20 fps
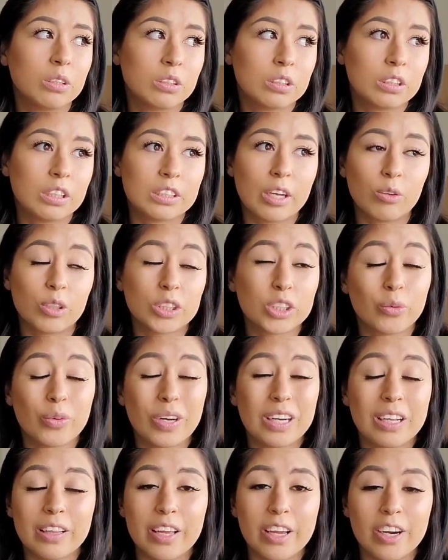since I was
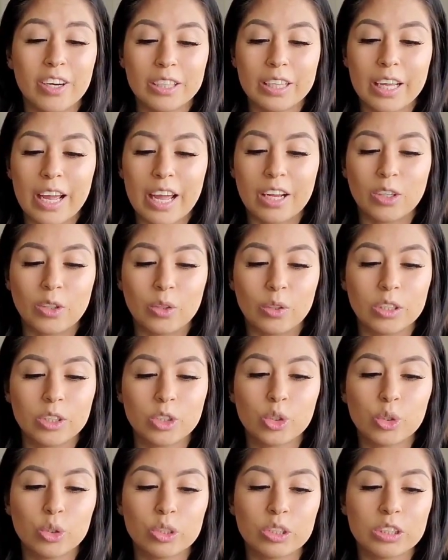already there and they had all the
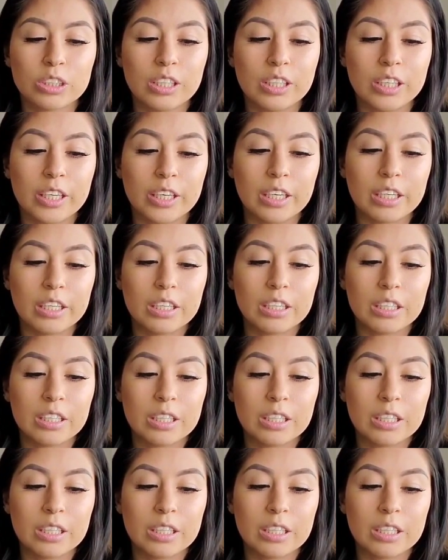tools they needed.